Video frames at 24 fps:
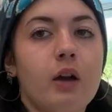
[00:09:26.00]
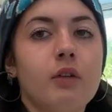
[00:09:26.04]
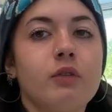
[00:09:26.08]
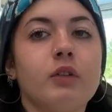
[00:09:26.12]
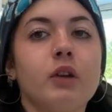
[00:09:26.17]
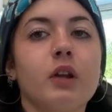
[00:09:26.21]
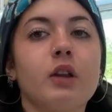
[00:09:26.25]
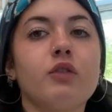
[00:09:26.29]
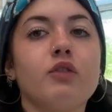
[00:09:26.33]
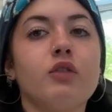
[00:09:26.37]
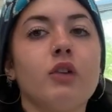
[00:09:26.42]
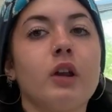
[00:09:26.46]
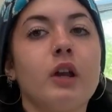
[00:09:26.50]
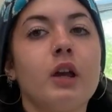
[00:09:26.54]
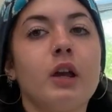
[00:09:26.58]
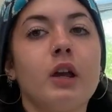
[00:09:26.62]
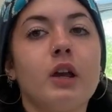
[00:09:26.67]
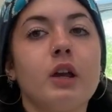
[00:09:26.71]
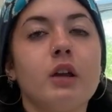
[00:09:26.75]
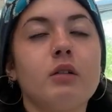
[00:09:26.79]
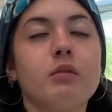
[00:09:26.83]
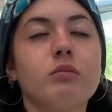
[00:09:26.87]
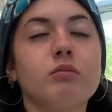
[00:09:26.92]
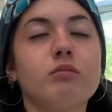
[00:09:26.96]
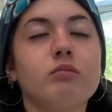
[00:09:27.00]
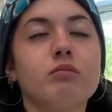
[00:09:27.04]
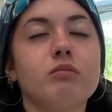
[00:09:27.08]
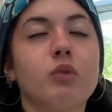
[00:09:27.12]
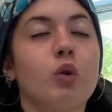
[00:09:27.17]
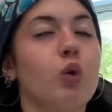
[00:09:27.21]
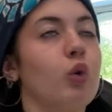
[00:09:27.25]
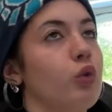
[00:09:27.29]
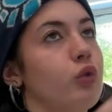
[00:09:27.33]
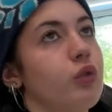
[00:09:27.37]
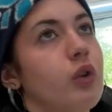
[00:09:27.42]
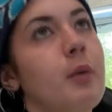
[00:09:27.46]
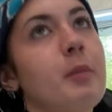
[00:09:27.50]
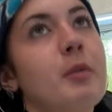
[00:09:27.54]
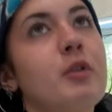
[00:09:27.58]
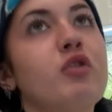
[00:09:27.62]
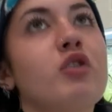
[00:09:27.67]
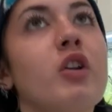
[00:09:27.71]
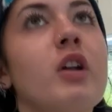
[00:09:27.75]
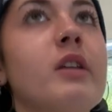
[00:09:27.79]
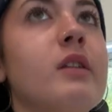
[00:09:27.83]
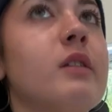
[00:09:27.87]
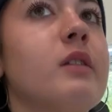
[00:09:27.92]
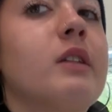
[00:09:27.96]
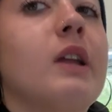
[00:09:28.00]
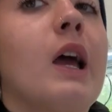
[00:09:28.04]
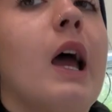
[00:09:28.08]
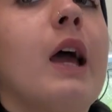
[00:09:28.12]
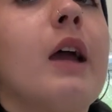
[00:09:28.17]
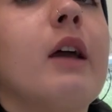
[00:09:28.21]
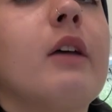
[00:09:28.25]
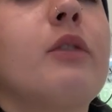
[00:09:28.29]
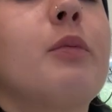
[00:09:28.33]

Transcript: Literally got so much done today.